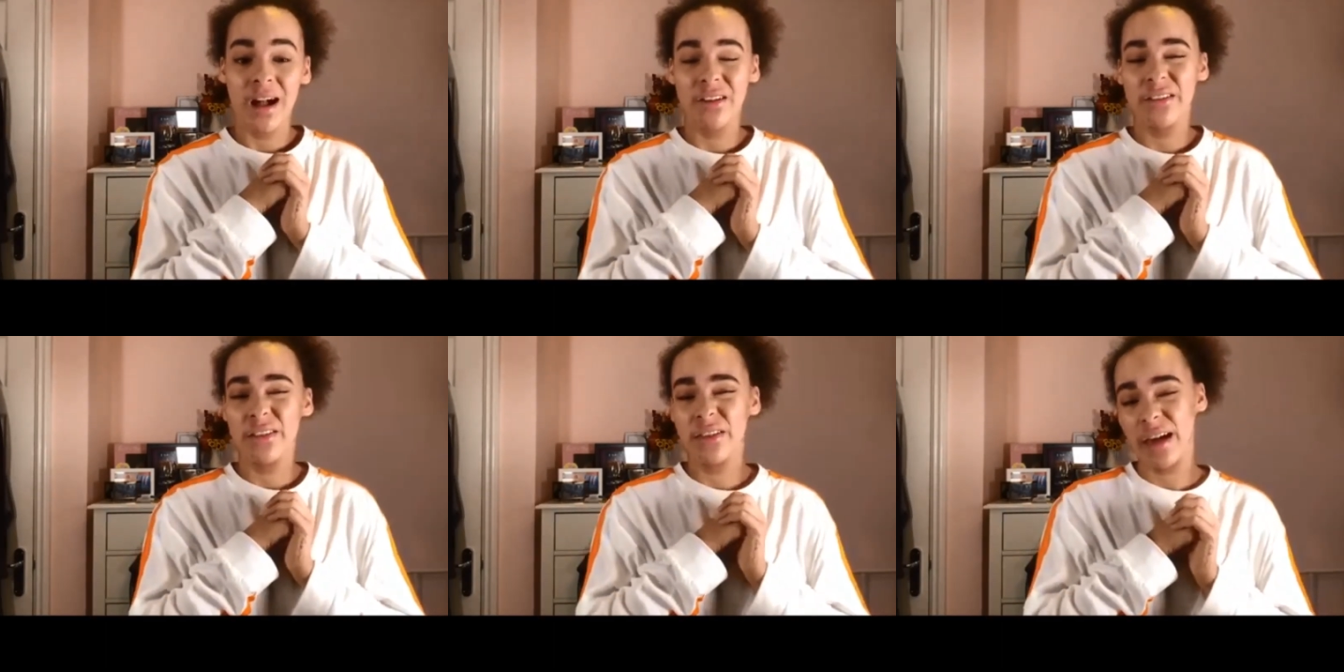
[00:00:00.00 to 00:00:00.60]

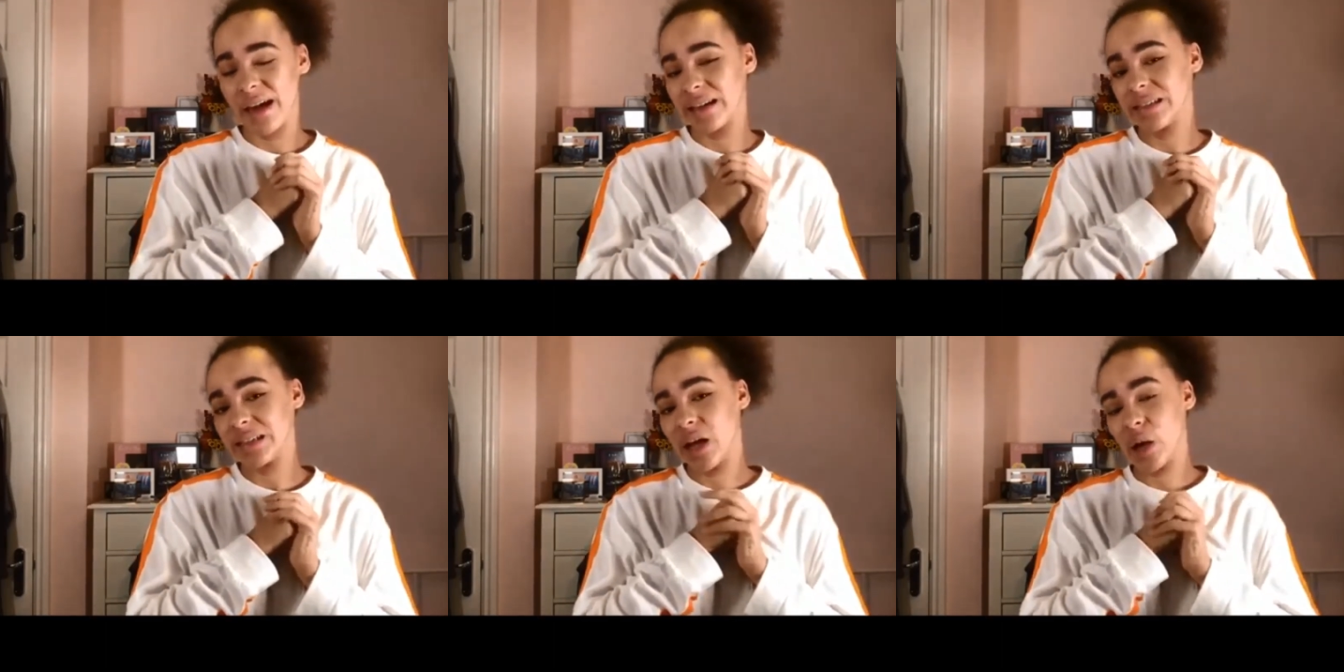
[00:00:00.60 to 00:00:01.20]
other than that,
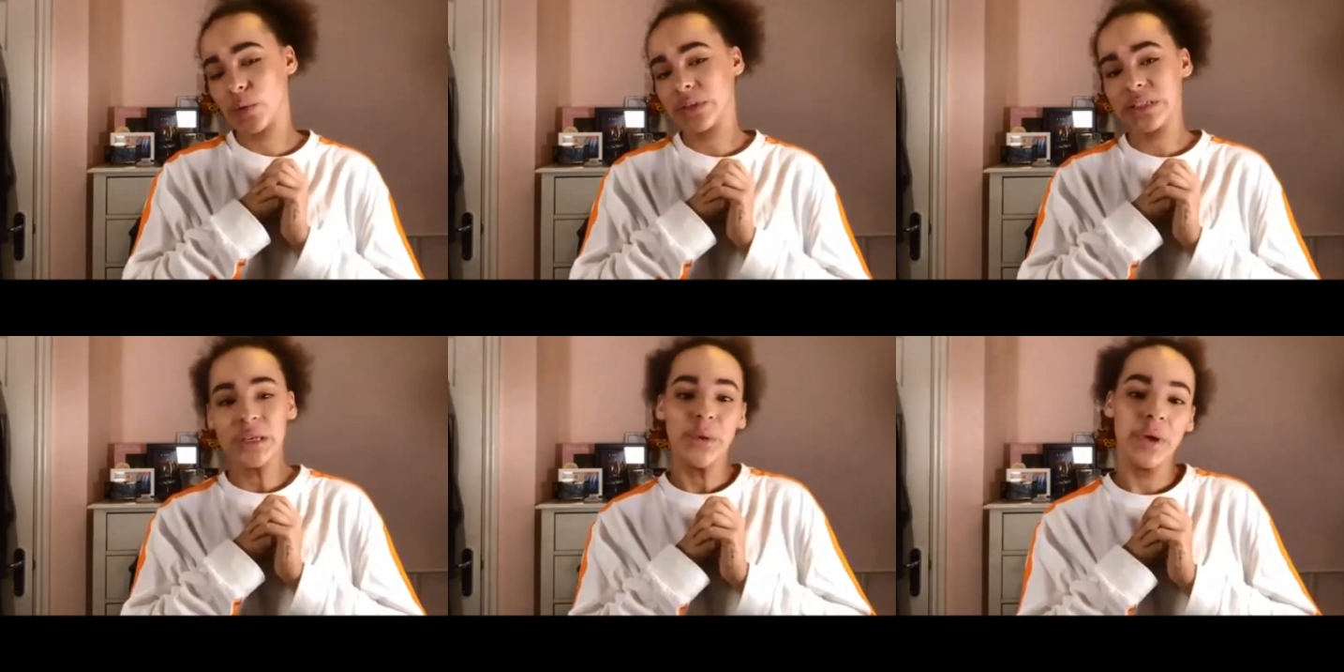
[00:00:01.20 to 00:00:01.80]
I will
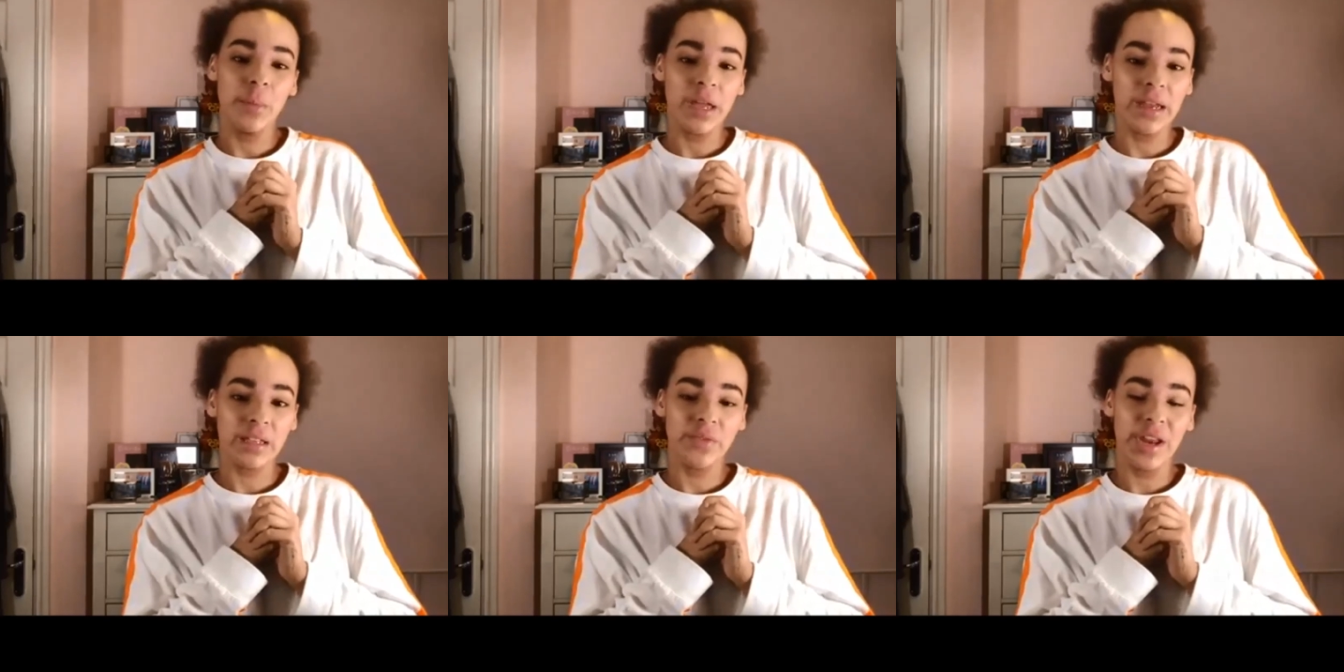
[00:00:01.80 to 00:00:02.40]
see you in my
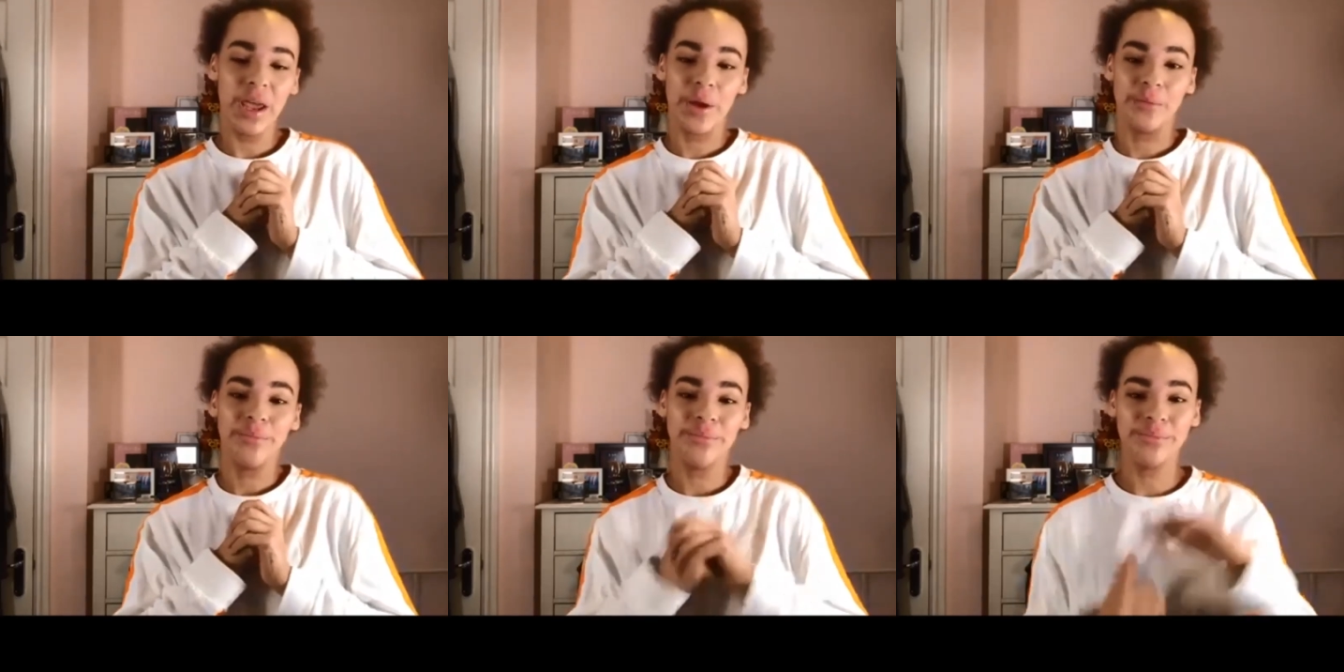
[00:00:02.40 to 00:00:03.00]
next
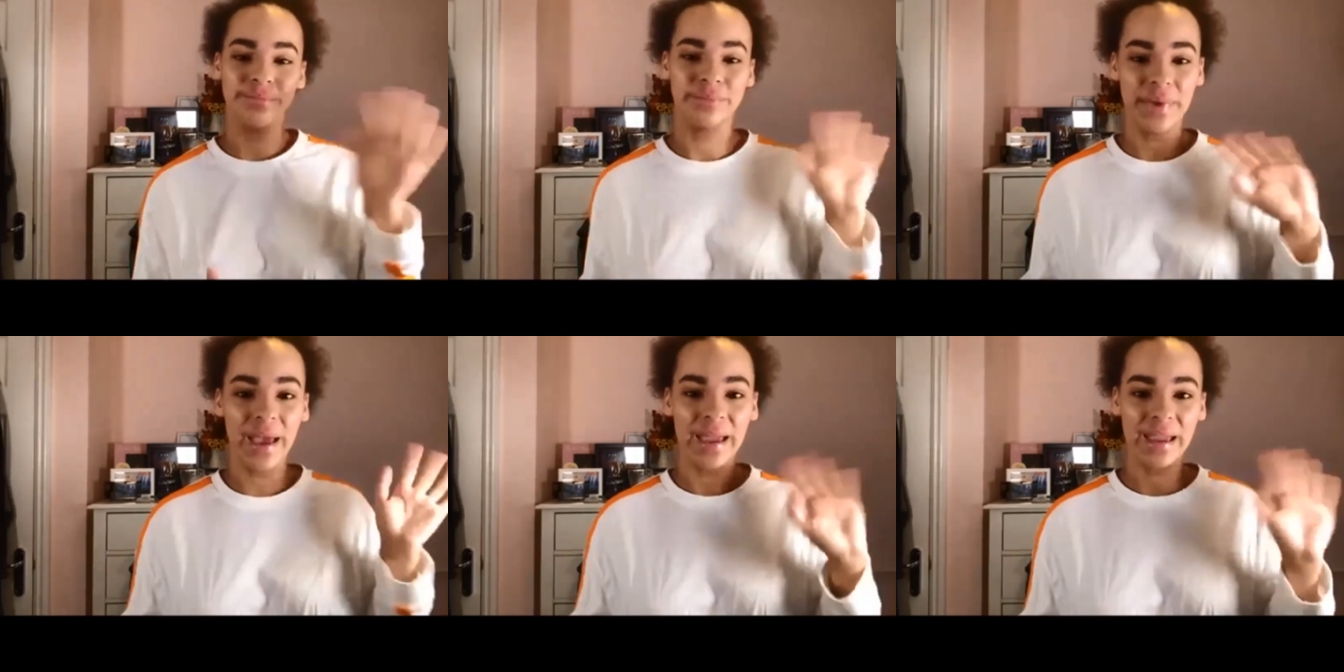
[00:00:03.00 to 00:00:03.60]
video.
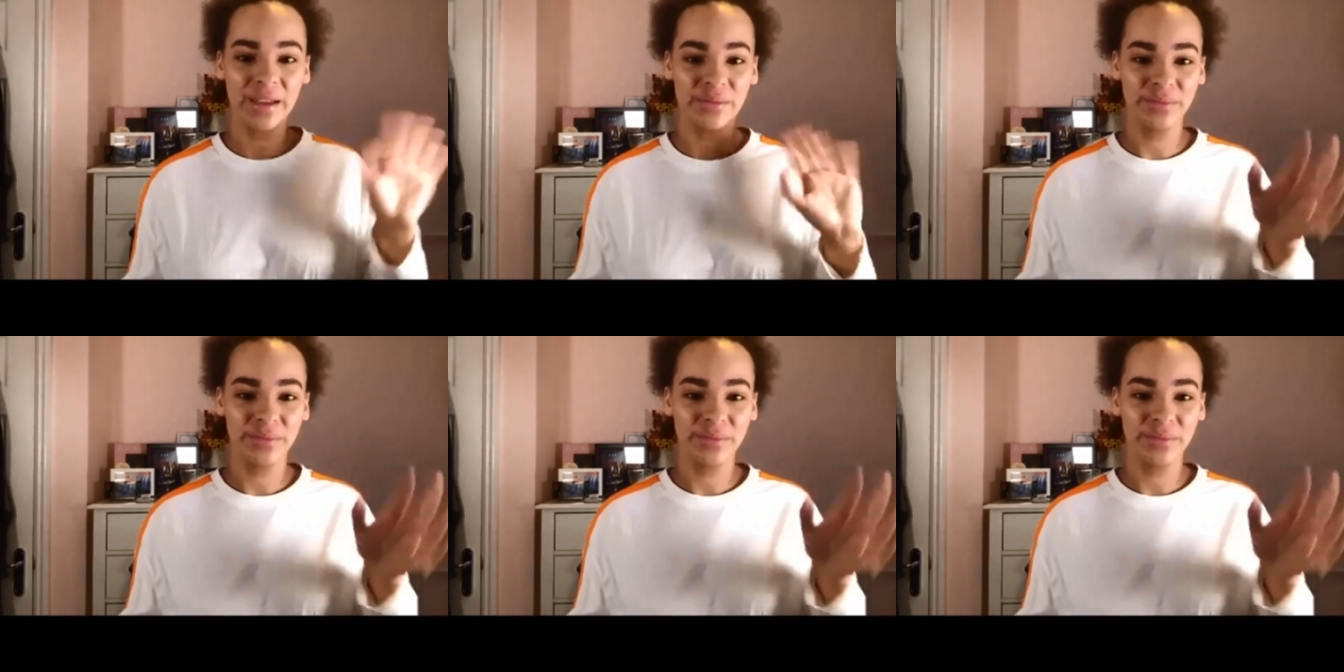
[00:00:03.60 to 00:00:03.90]
Bye!